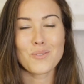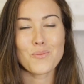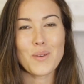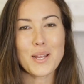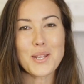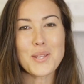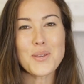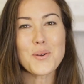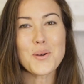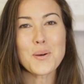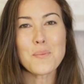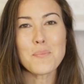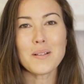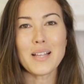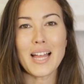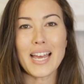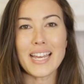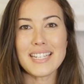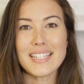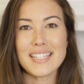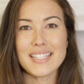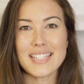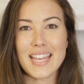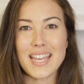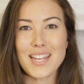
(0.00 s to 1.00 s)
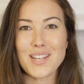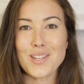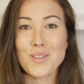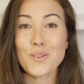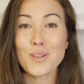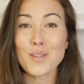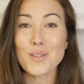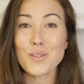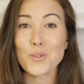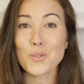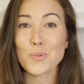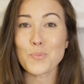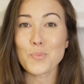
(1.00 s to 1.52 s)
When you apply stain, you
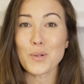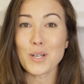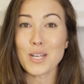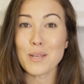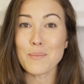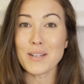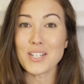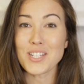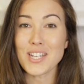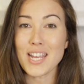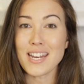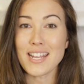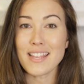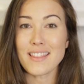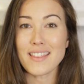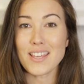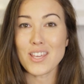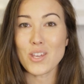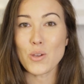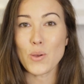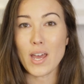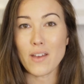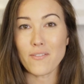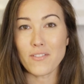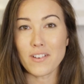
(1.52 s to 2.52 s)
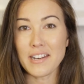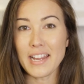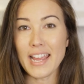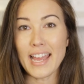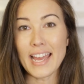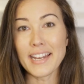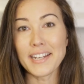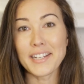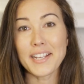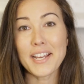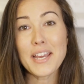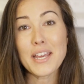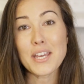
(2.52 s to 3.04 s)
can use pretty much anything you have on hand.